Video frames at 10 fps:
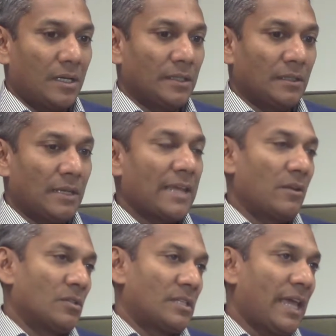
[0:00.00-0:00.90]

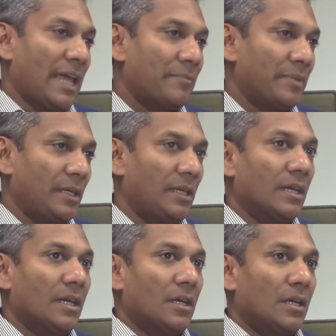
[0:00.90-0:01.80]
landlords are happy
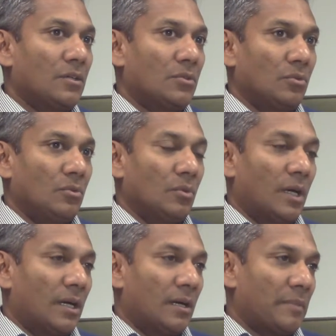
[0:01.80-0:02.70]

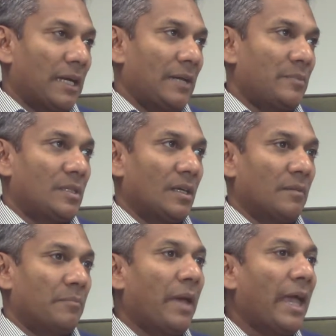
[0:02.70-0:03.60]
to perhaps
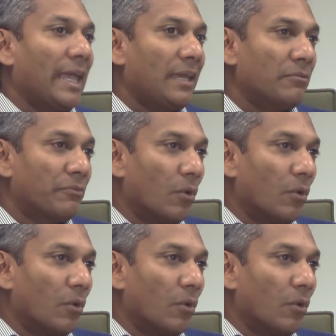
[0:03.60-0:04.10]
pay